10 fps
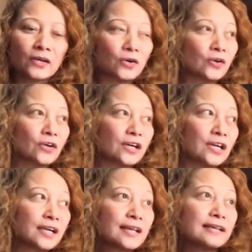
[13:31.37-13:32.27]
or
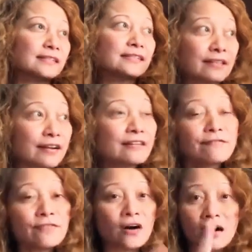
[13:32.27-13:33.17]
it's their
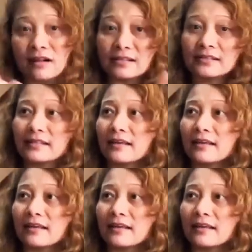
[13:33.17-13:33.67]
fault